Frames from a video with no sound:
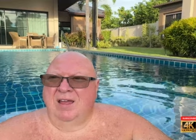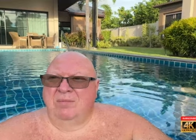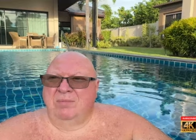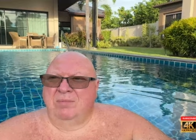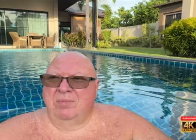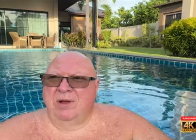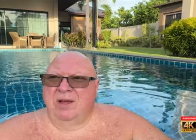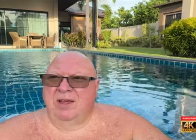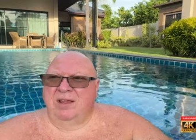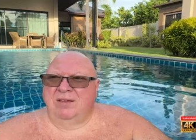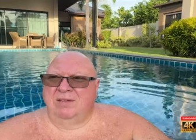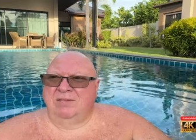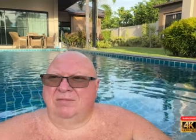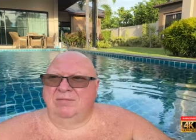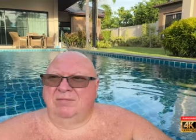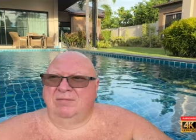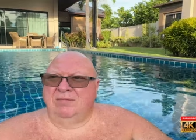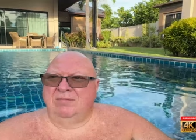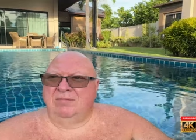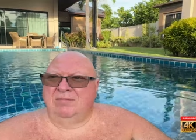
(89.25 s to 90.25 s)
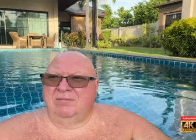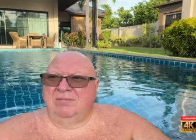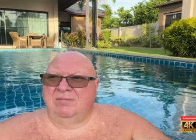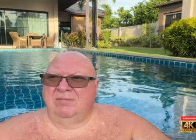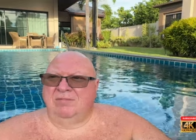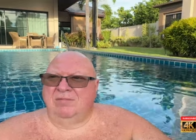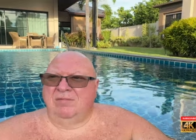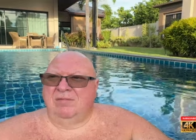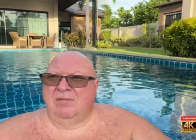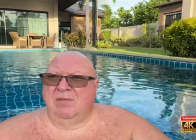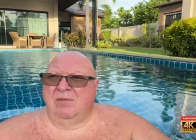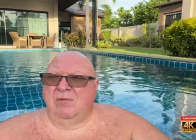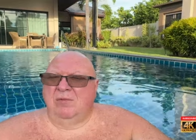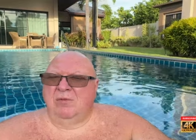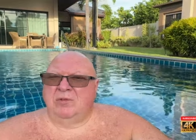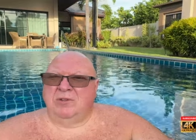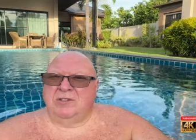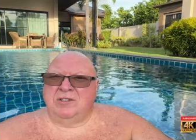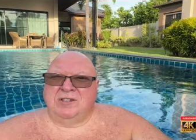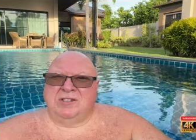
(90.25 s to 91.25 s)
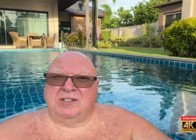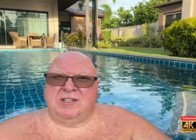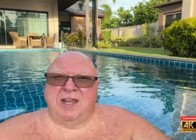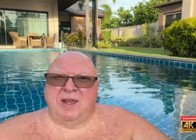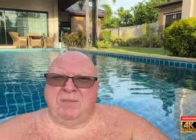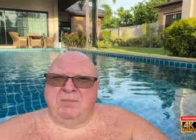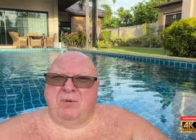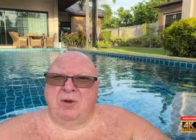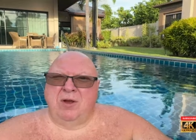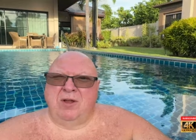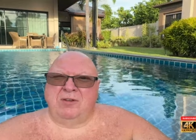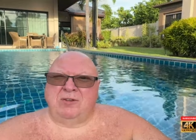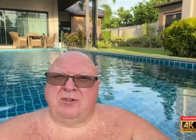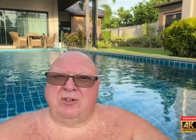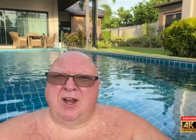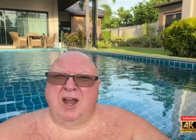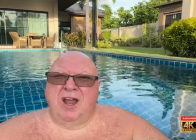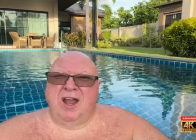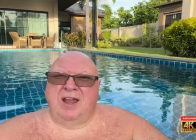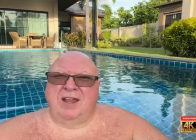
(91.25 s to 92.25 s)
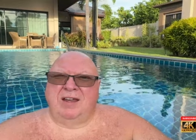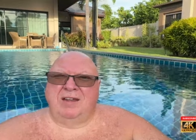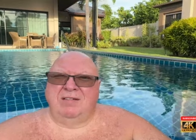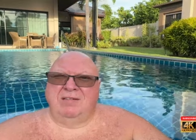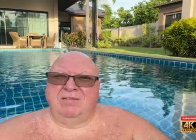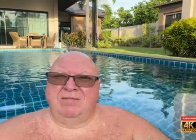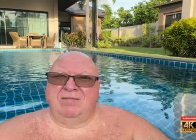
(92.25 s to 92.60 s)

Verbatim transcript: but we'll just keep on trying.